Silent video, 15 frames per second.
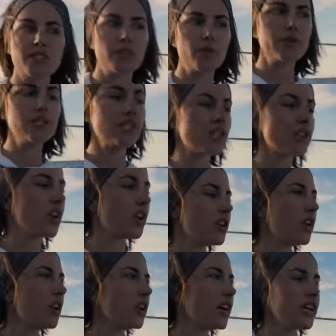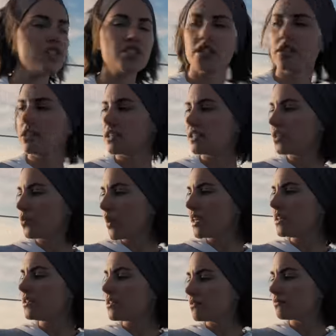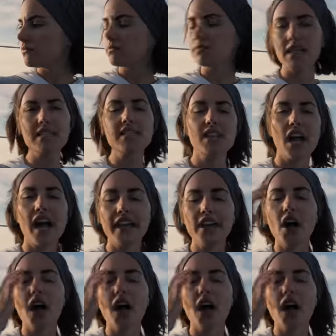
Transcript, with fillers: So we turned on our engine because the wind is dying